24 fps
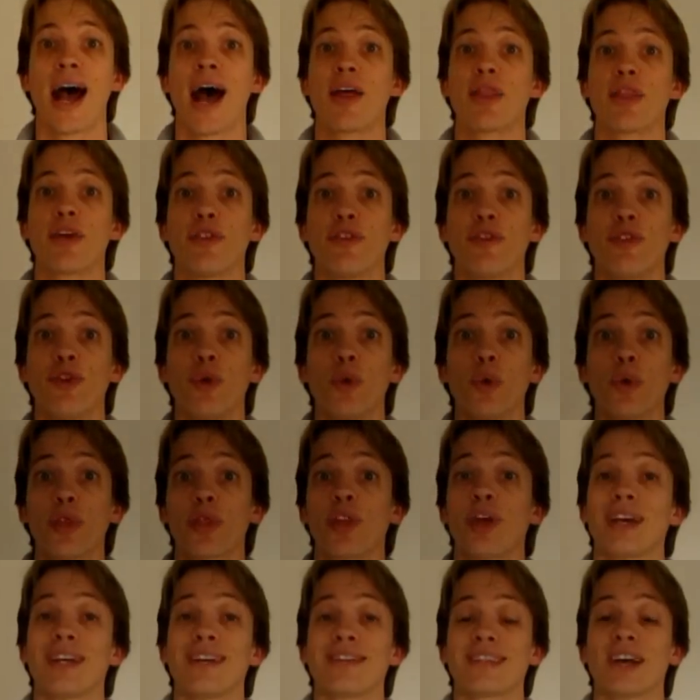And the fourth
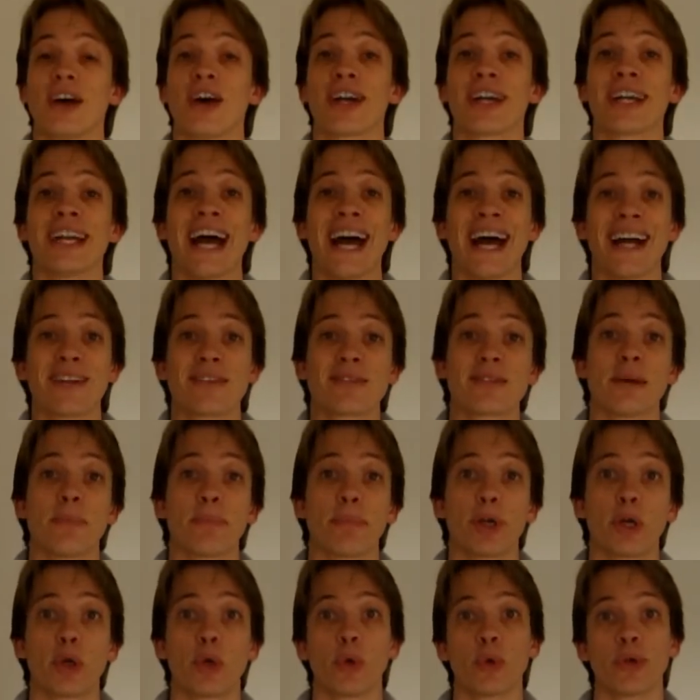is that I can add
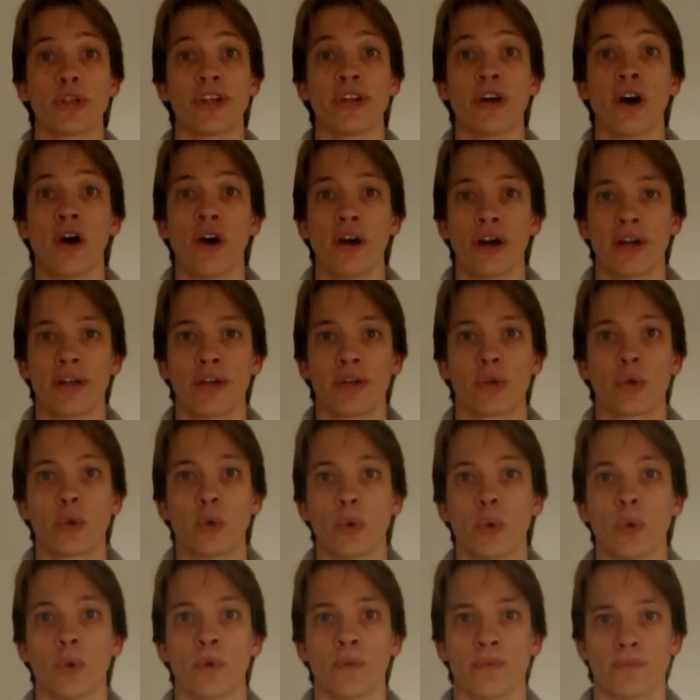something called an iron
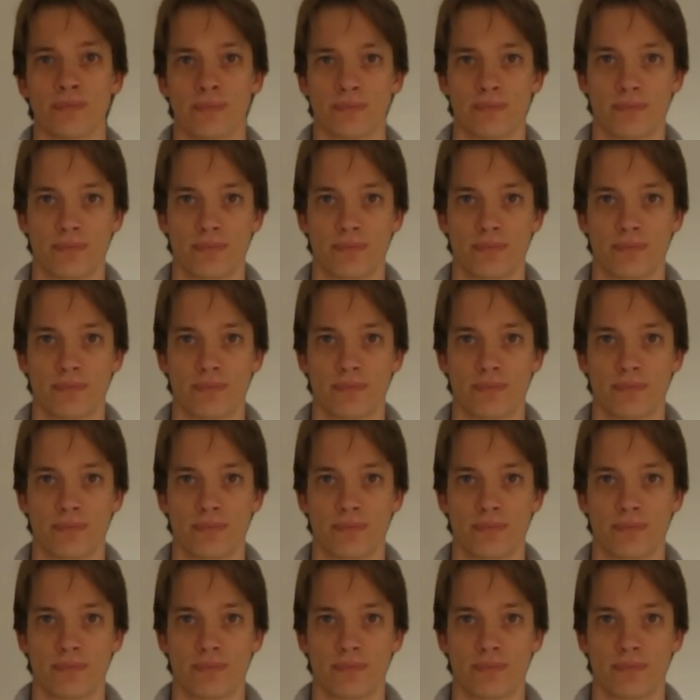core.